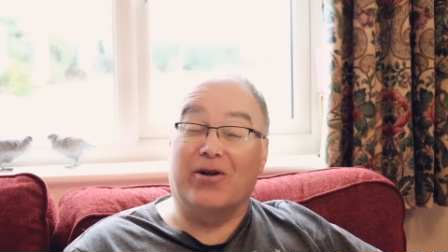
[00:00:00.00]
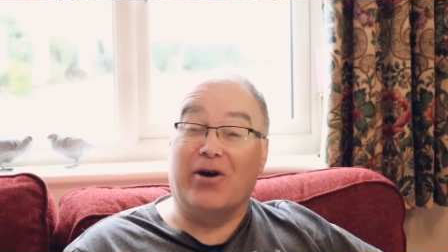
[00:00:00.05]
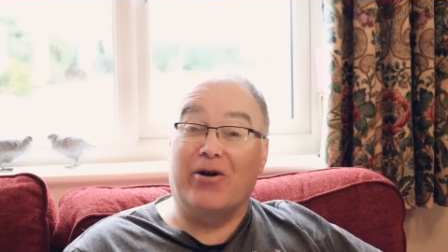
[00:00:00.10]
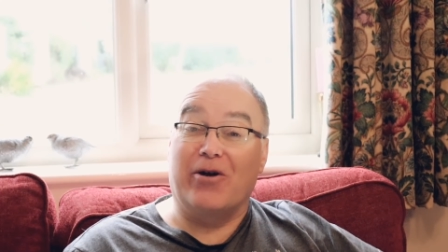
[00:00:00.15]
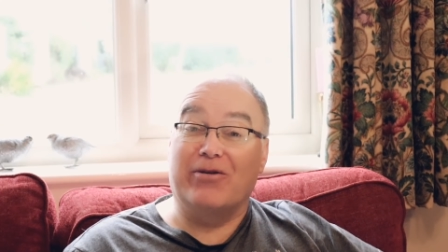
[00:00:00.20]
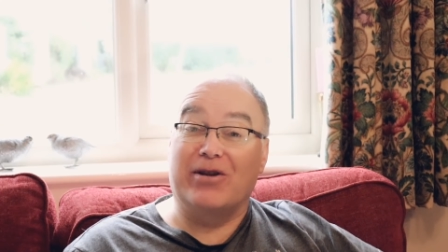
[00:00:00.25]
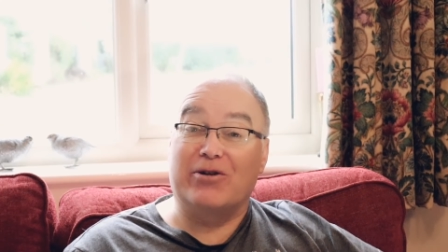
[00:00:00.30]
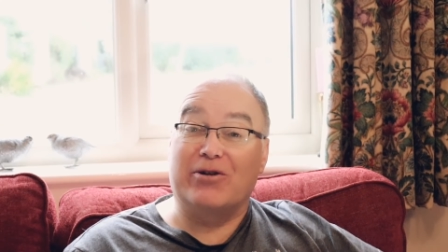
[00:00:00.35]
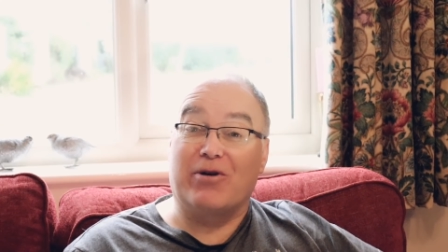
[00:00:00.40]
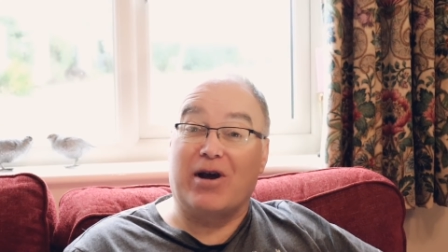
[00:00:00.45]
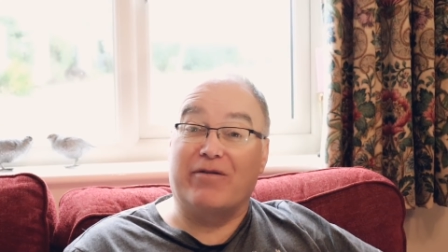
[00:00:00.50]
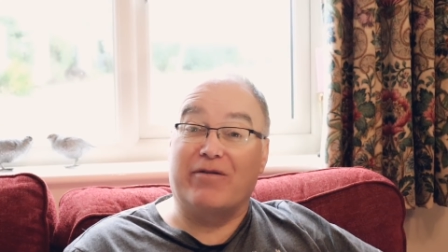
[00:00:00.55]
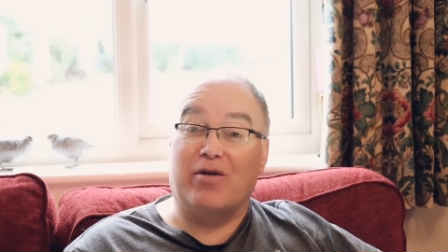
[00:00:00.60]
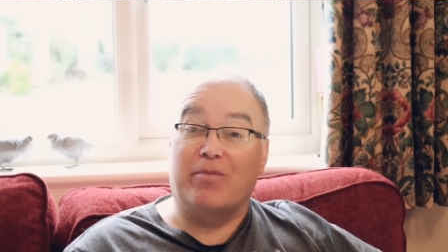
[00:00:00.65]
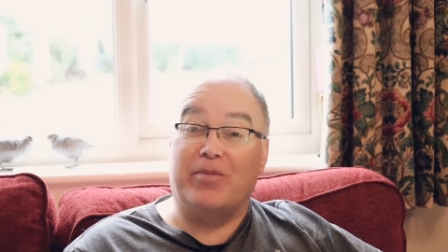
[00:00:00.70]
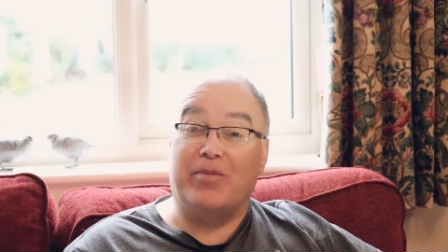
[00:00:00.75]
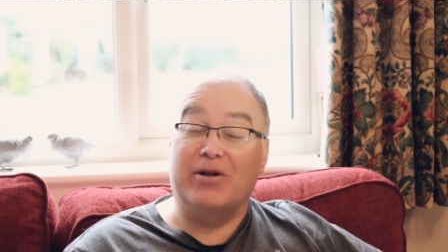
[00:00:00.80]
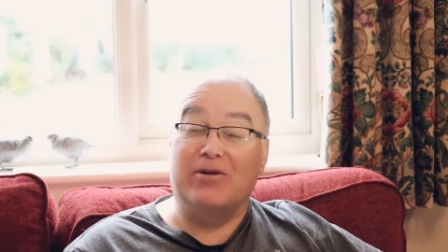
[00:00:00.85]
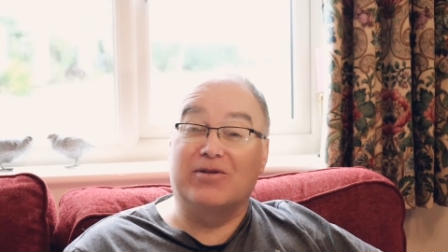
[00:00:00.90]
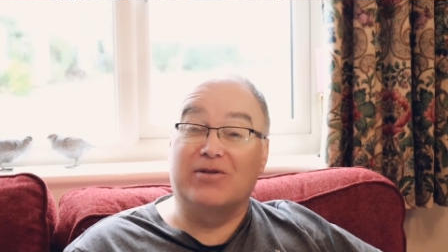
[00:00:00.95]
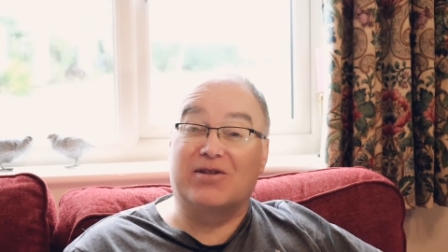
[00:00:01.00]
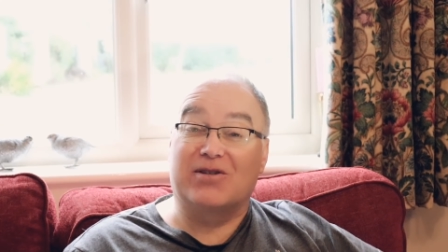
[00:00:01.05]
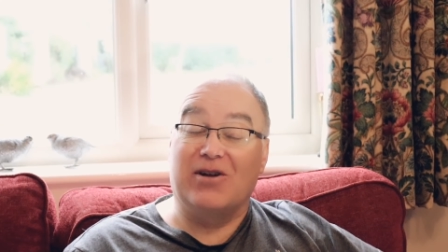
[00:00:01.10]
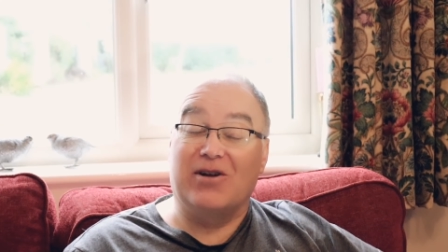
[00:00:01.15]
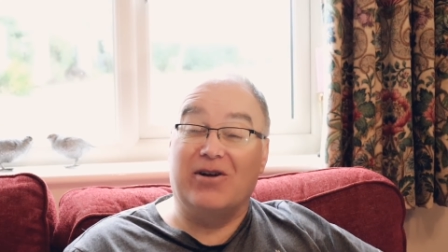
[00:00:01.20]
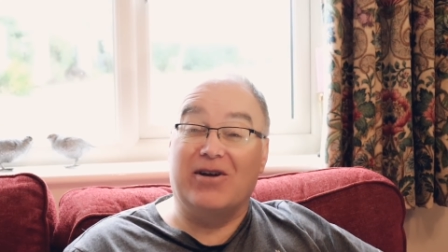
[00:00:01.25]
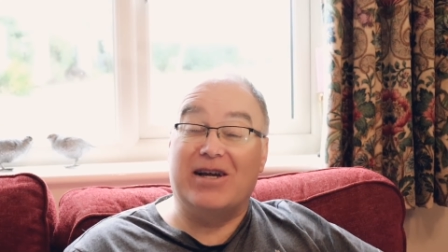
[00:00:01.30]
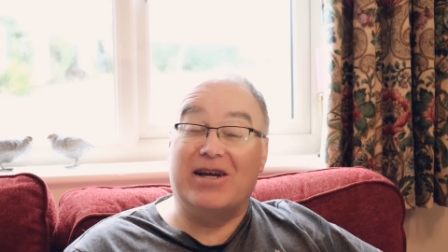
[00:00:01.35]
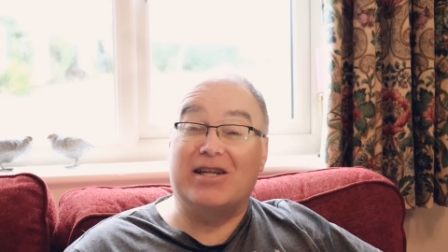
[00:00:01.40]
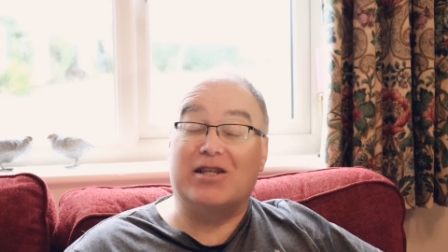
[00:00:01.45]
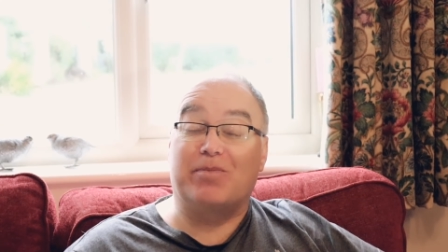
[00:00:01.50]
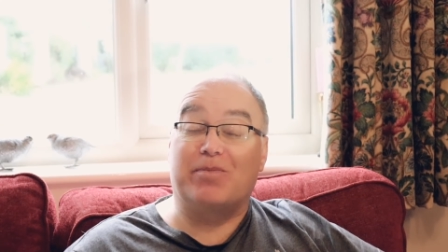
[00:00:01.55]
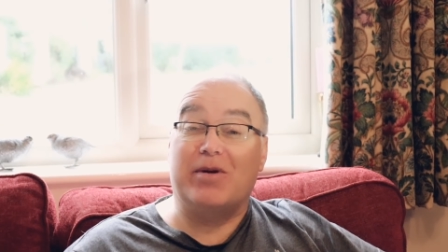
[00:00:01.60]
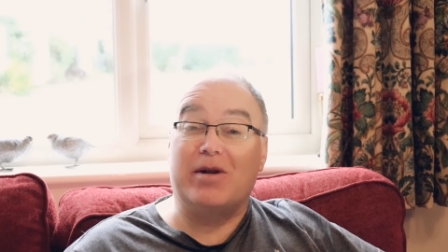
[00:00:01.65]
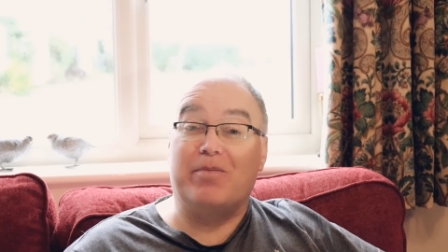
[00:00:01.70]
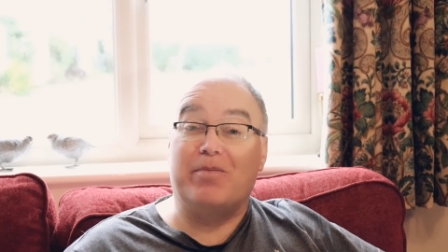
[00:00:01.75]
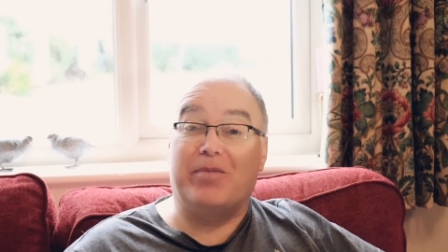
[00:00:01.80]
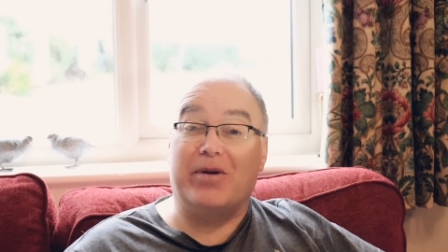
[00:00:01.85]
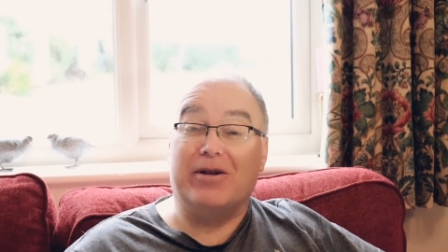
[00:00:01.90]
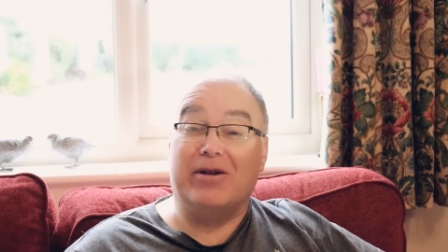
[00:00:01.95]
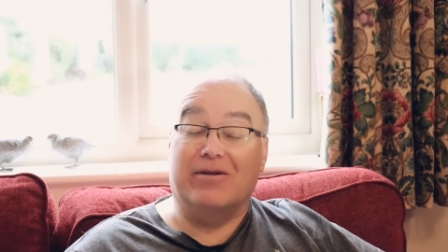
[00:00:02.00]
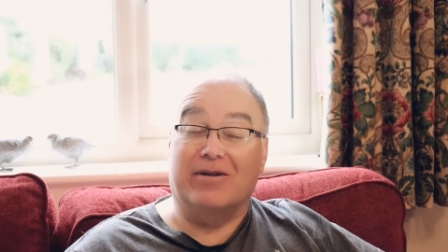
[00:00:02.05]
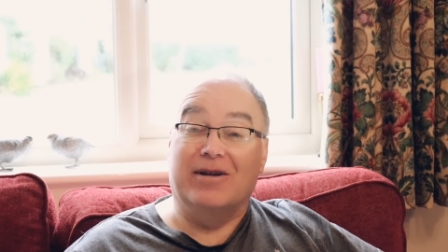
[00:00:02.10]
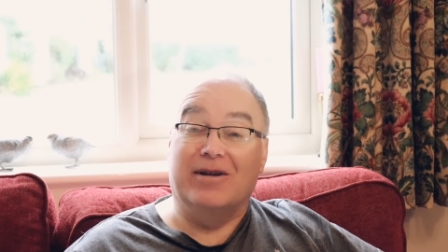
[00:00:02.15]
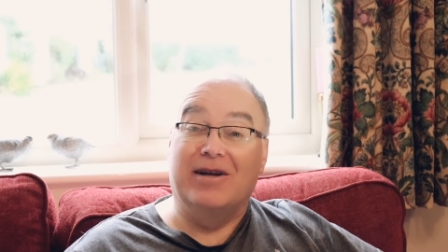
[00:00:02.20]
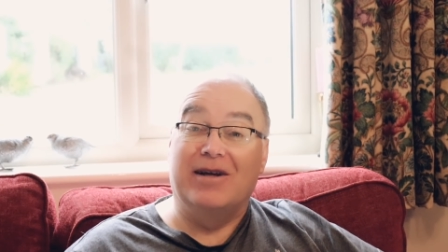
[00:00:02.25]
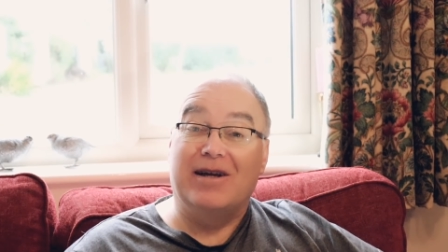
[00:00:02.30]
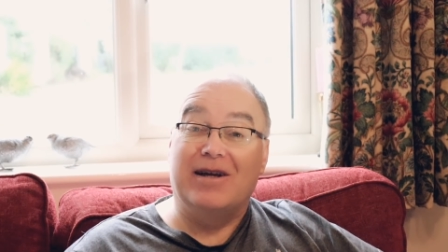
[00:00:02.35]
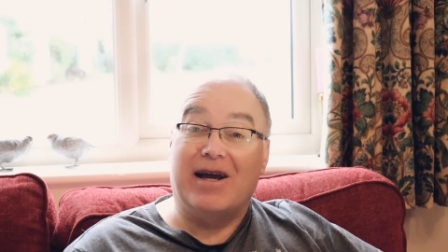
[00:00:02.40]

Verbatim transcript: Not only do I have a build slot, it's been built.